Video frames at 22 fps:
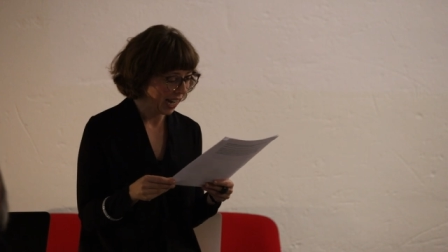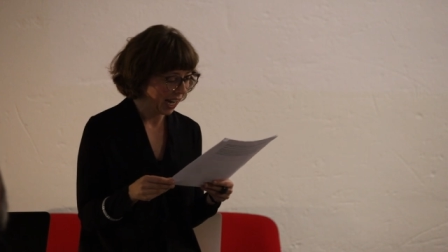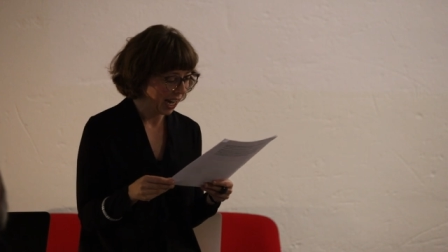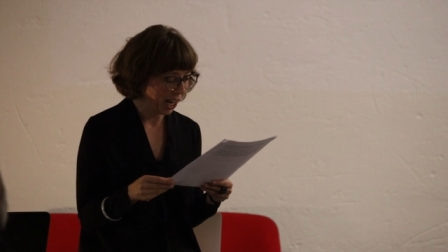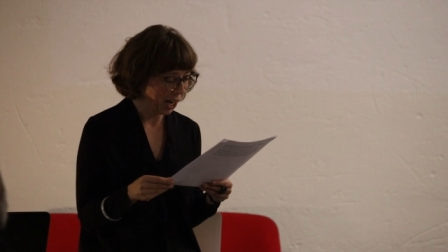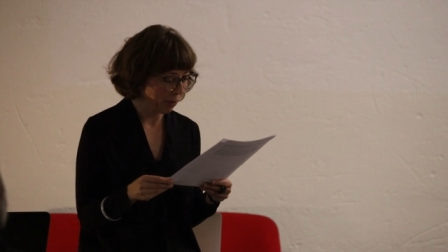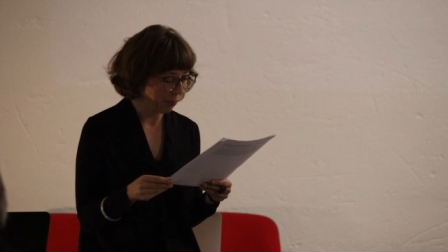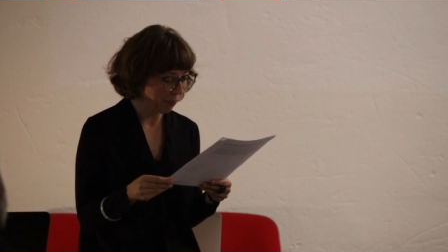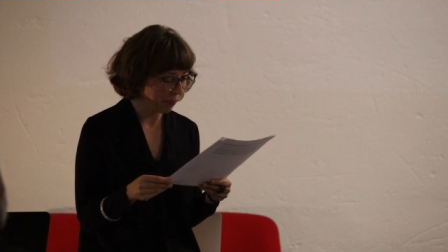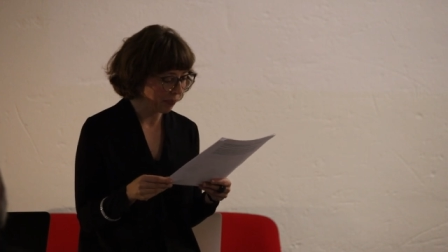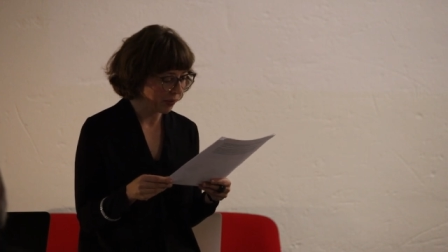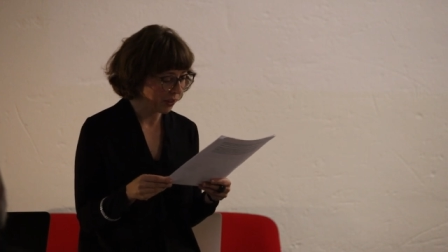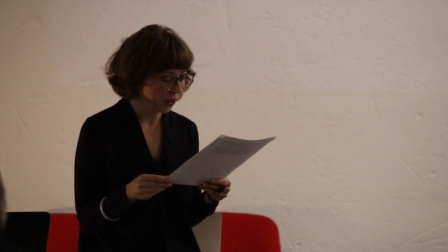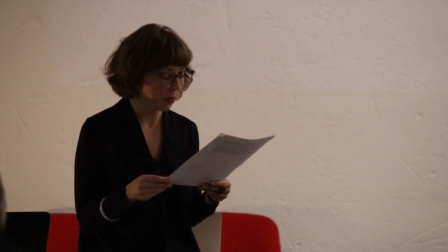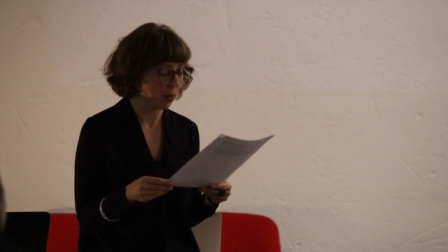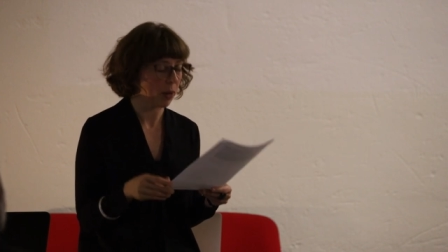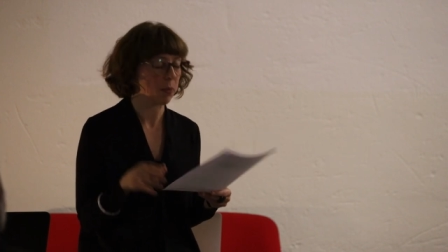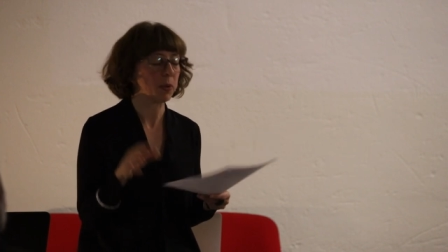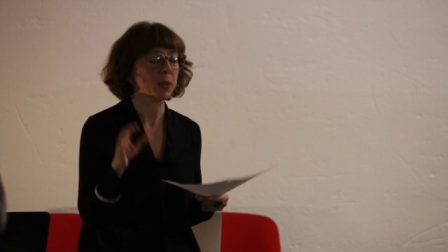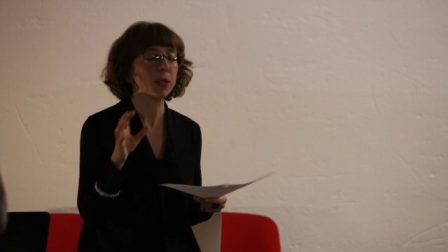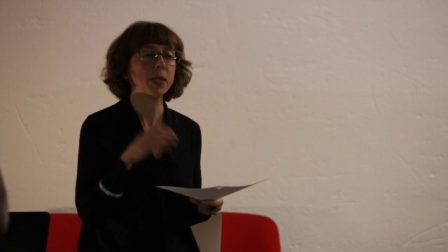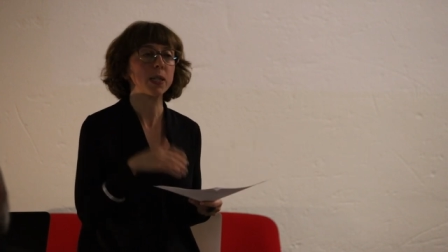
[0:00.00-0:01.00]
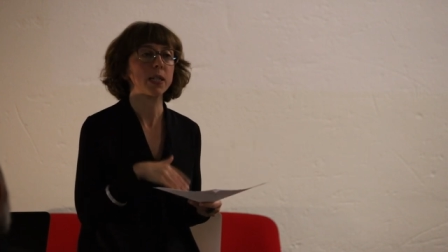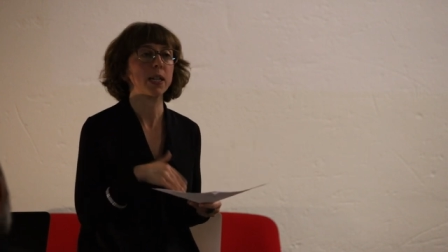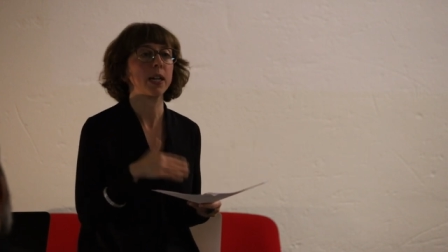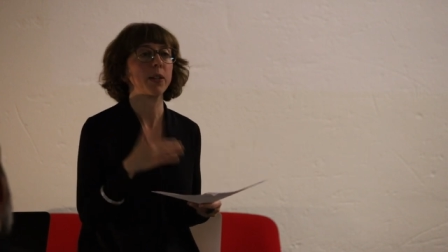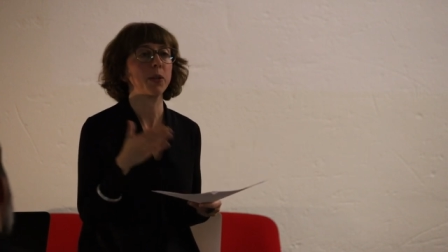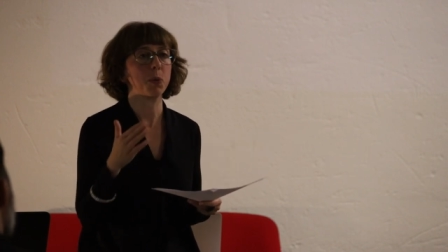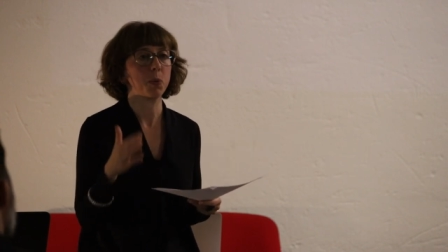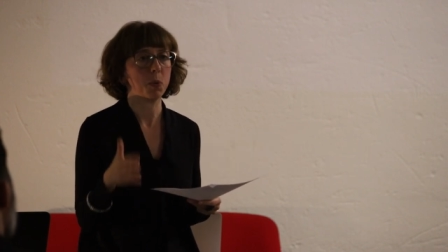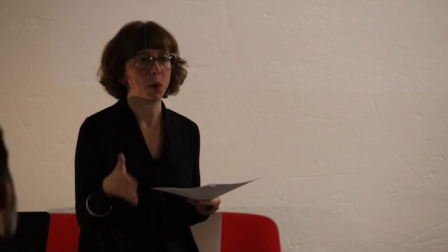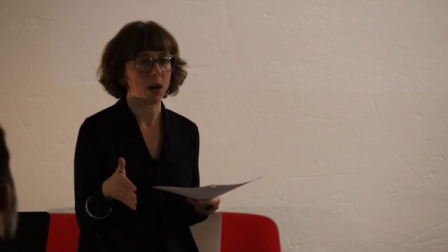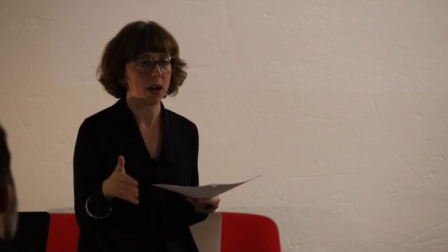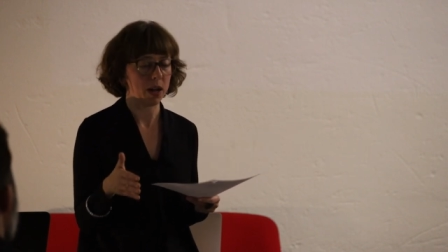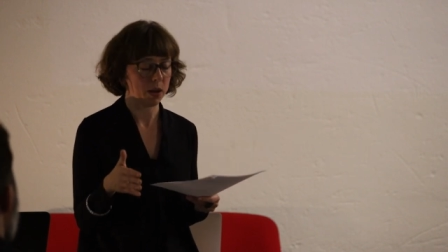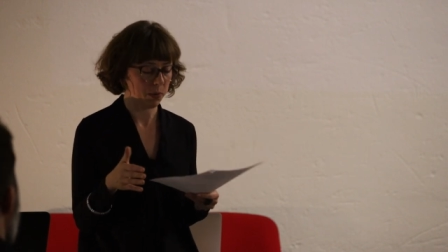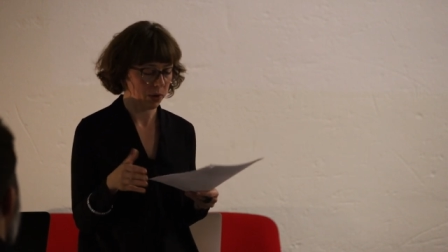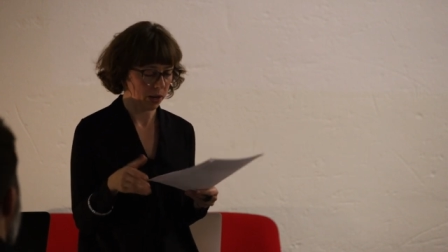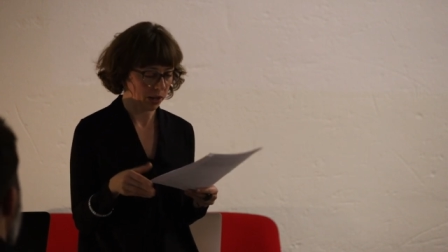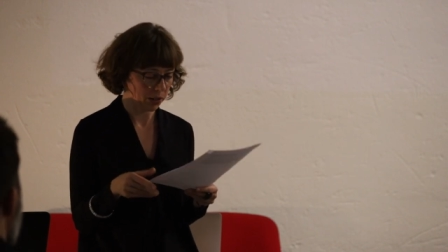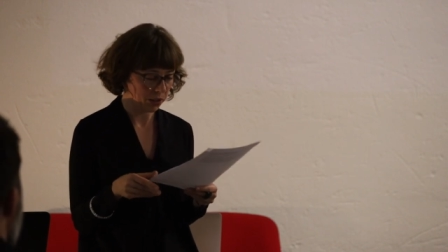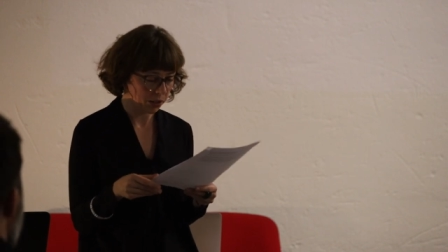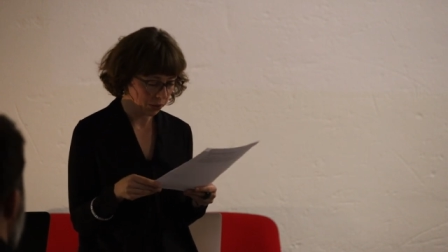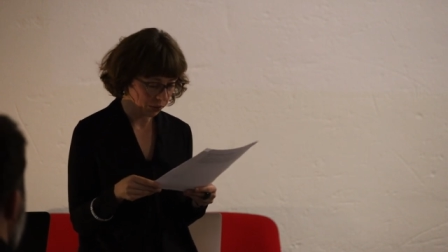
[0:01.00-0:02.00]
Um, so I want to tell you why
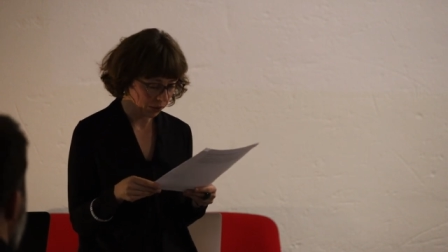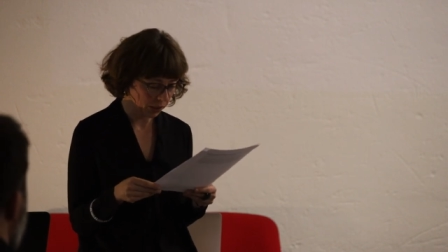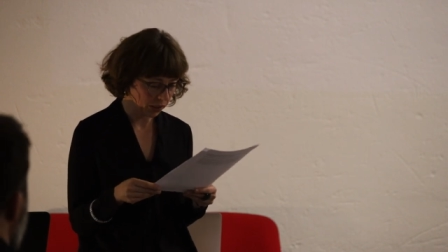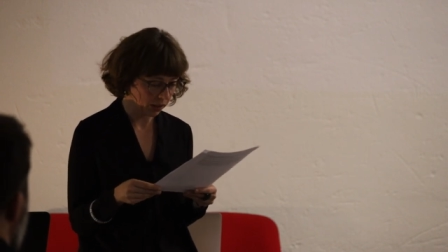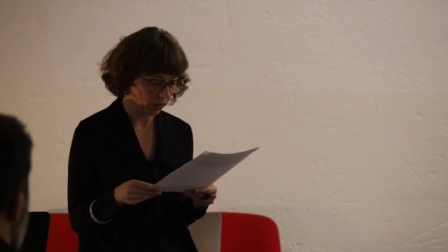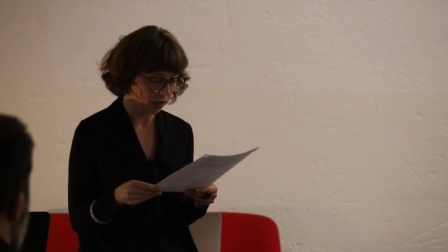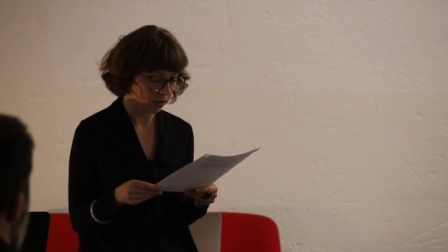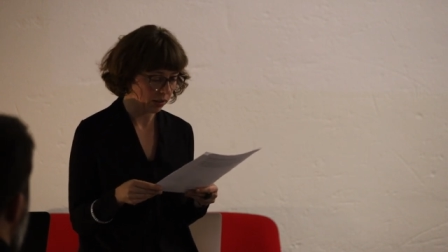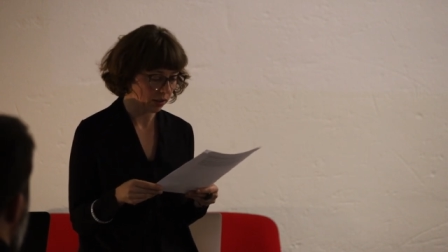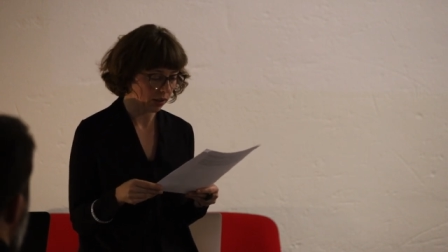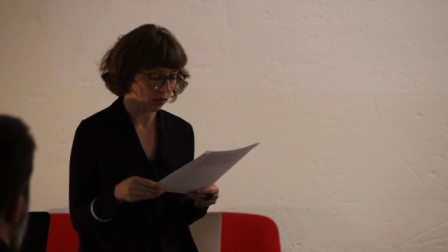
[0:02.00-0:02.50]
we're doing